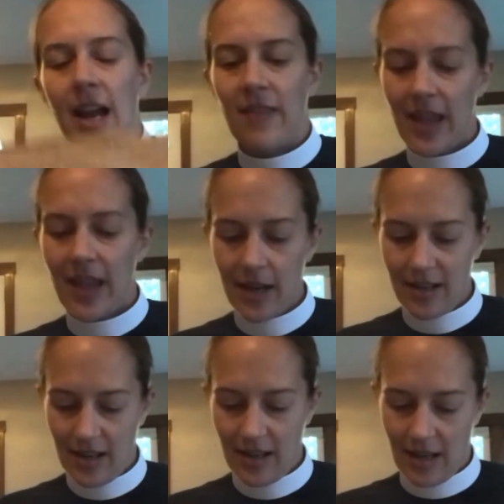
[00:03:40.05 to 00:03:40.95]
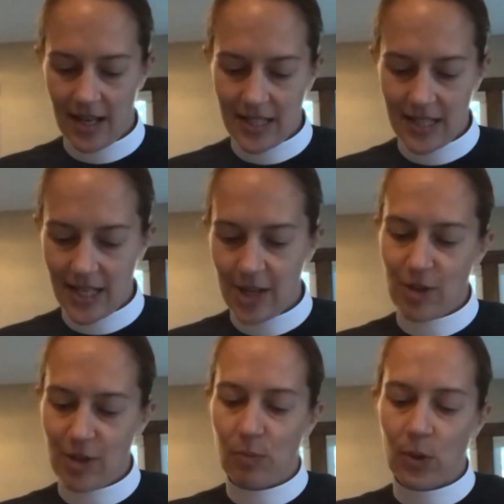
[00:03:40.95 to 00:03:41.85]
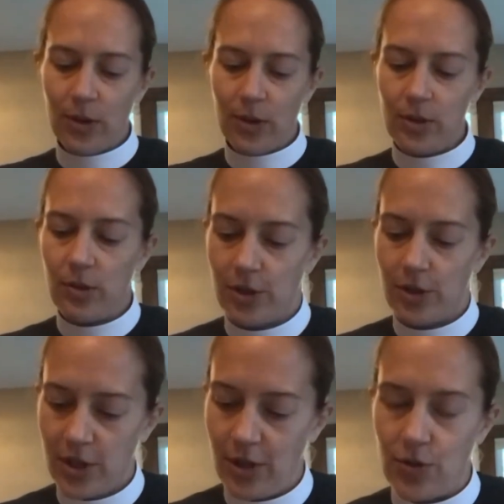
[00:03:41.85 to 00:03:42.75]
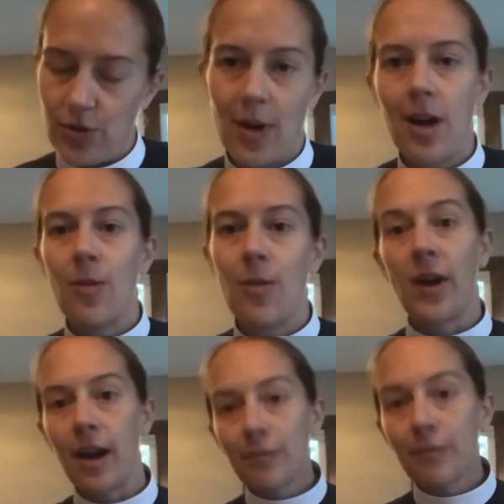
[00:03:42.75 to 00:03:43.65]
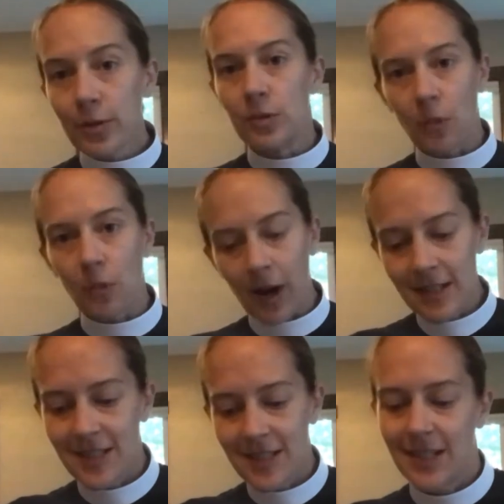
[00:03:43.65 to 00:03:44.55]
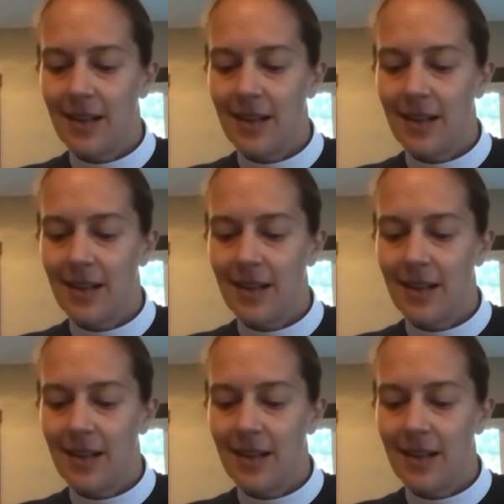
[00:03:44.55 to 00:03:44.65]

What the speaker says: And then inside your border, you're just going to draw whatever you want.